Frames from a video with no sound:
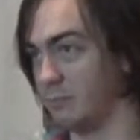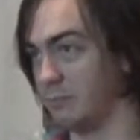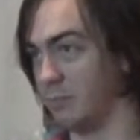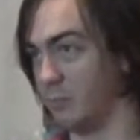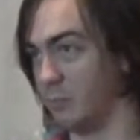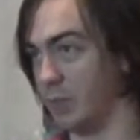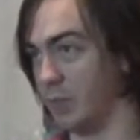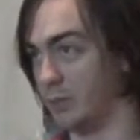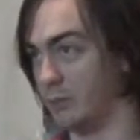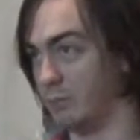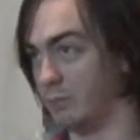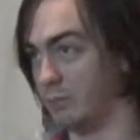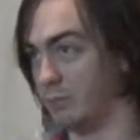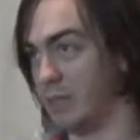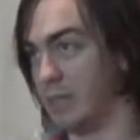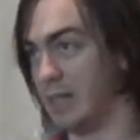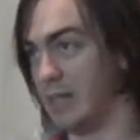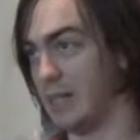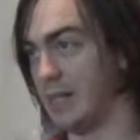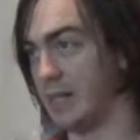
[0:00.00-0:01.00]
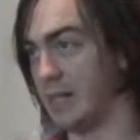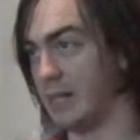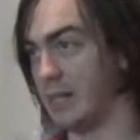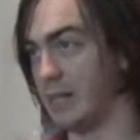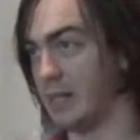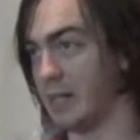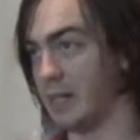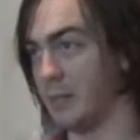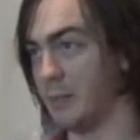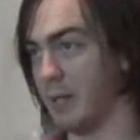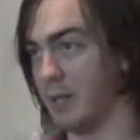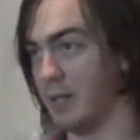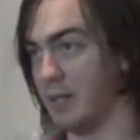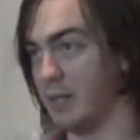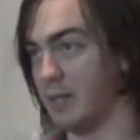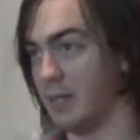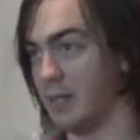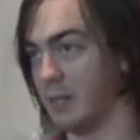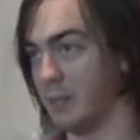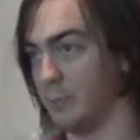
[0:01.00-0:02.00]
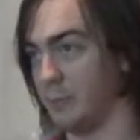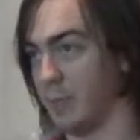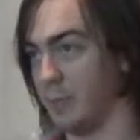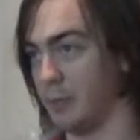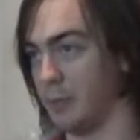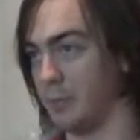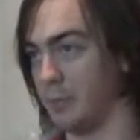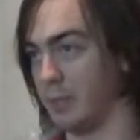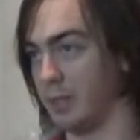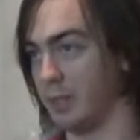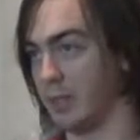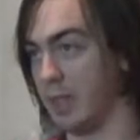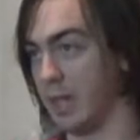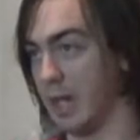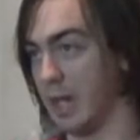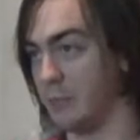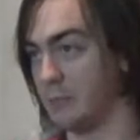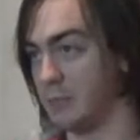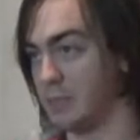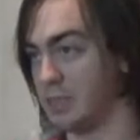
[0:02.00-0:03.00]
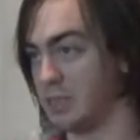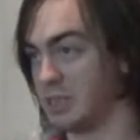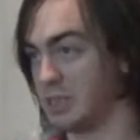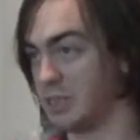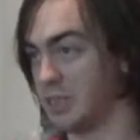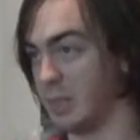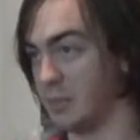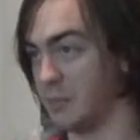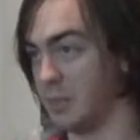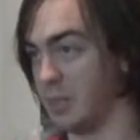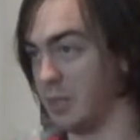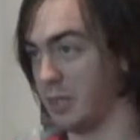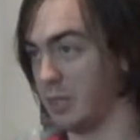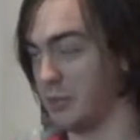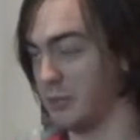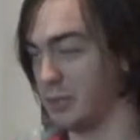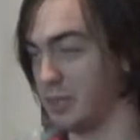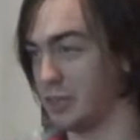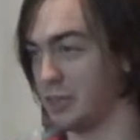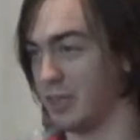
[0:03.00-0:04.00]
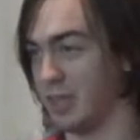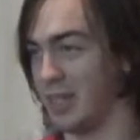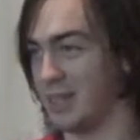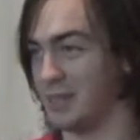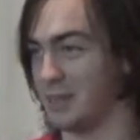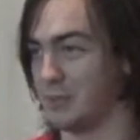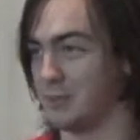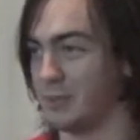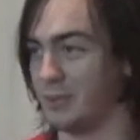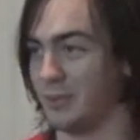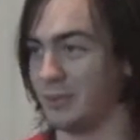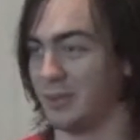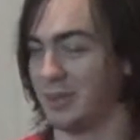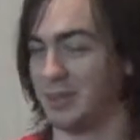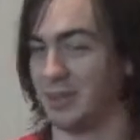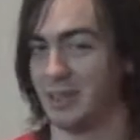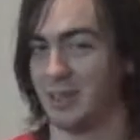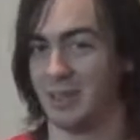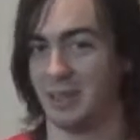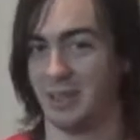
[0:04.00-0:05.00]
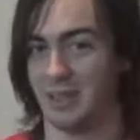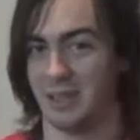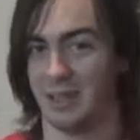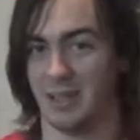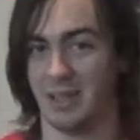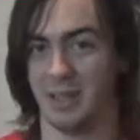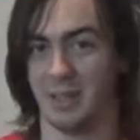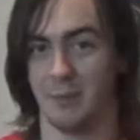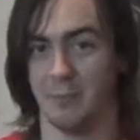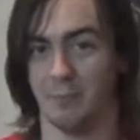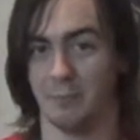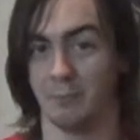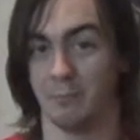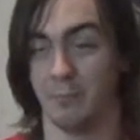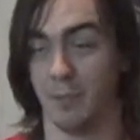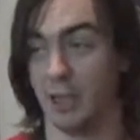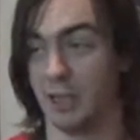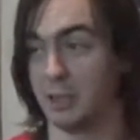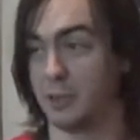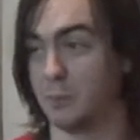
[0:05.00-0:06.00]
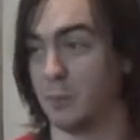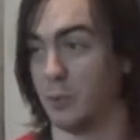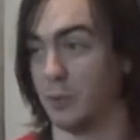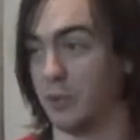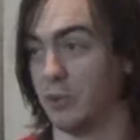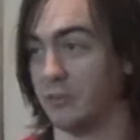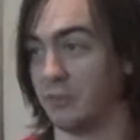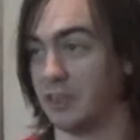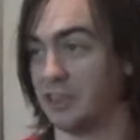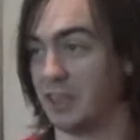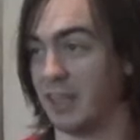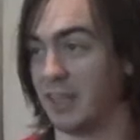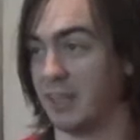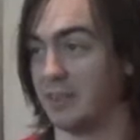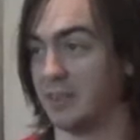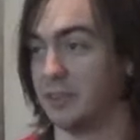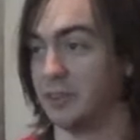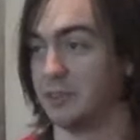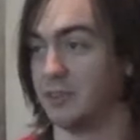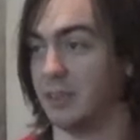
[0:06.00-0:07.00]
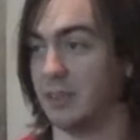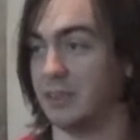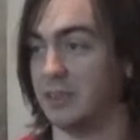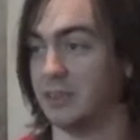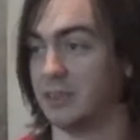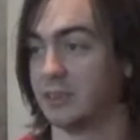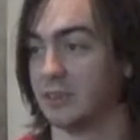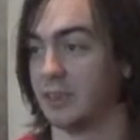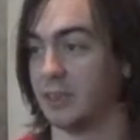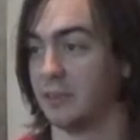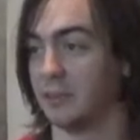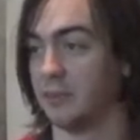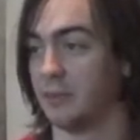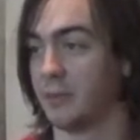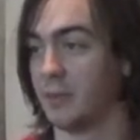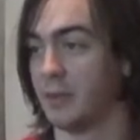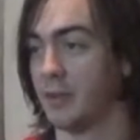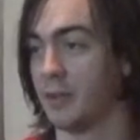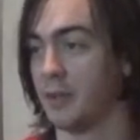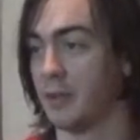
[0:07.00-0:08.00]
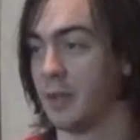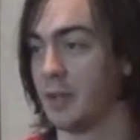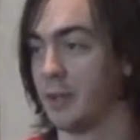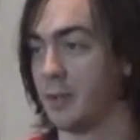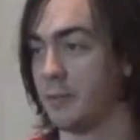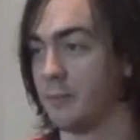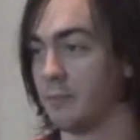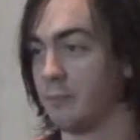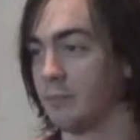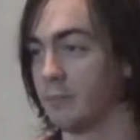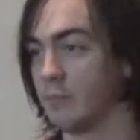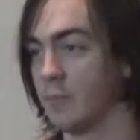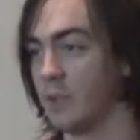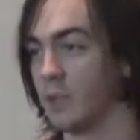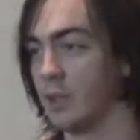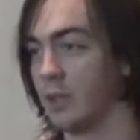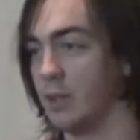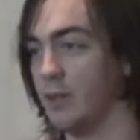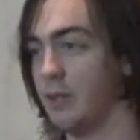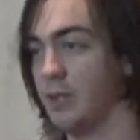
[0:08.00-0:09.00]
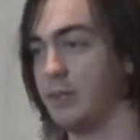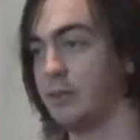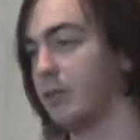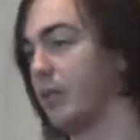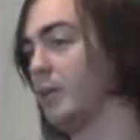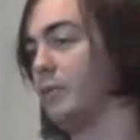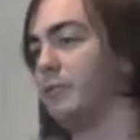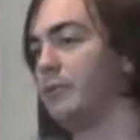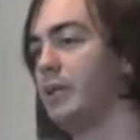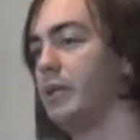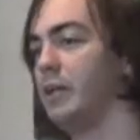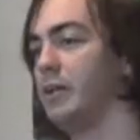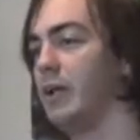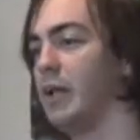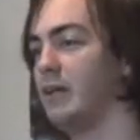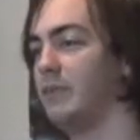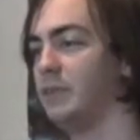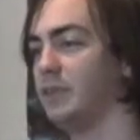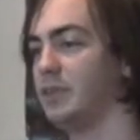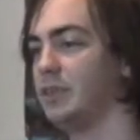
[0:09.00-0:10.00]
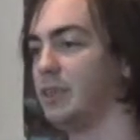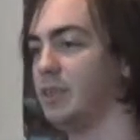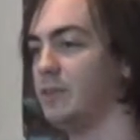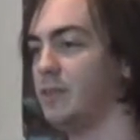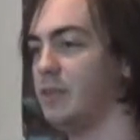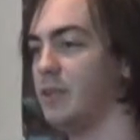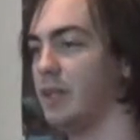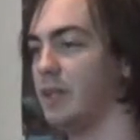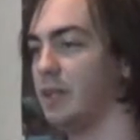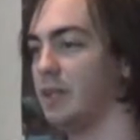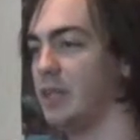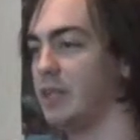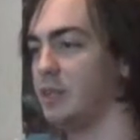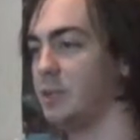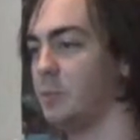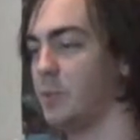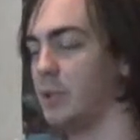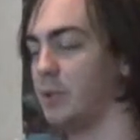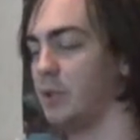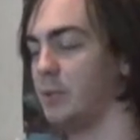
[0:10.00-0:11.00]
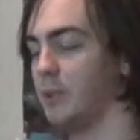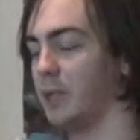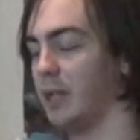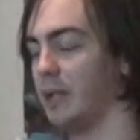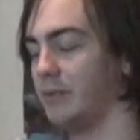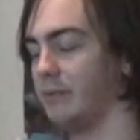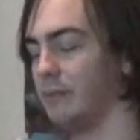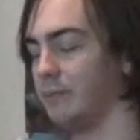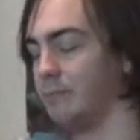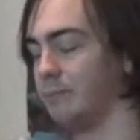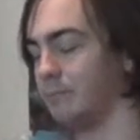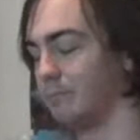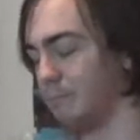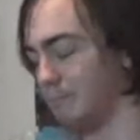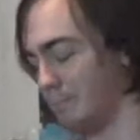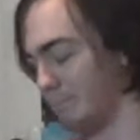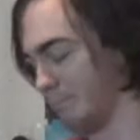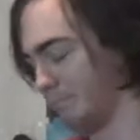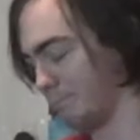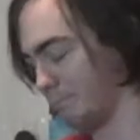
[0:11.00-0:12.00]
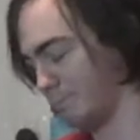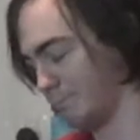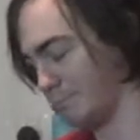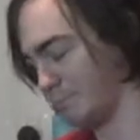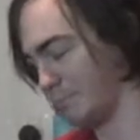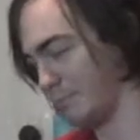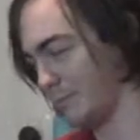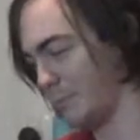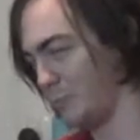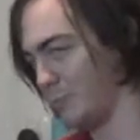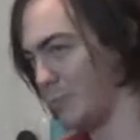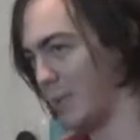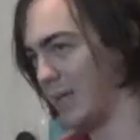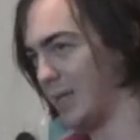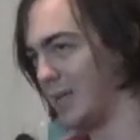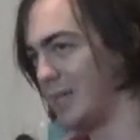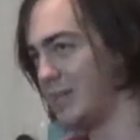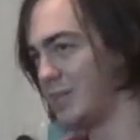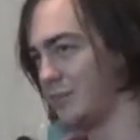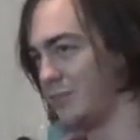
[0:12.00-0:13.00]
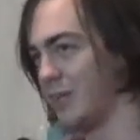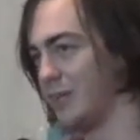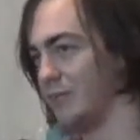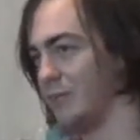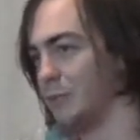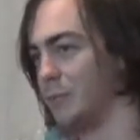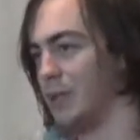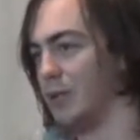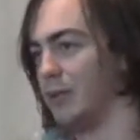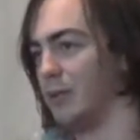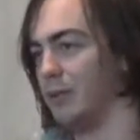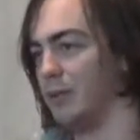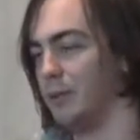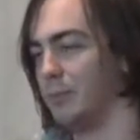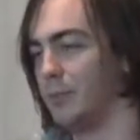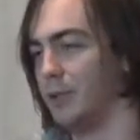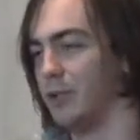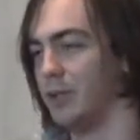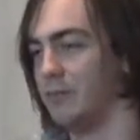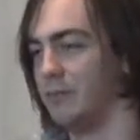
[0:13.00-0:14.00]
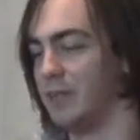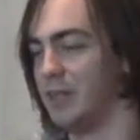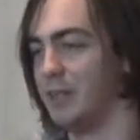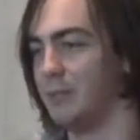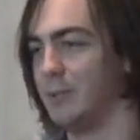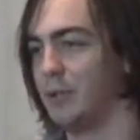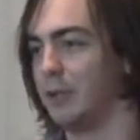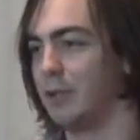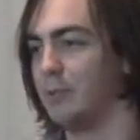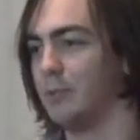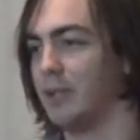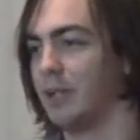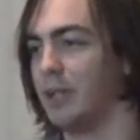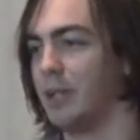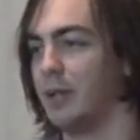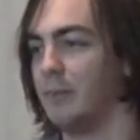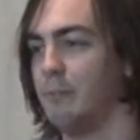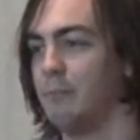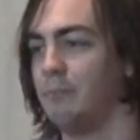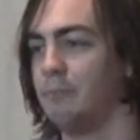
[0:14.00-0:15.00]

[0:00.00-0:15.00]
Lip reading: well, anything about any other Pokemon, I'm not going to try and do any much more of a challenge run, so. Oh, that's right, Rio, I haven't shown you how to catch a Pokemon. My least favorite part of any Pokemon game.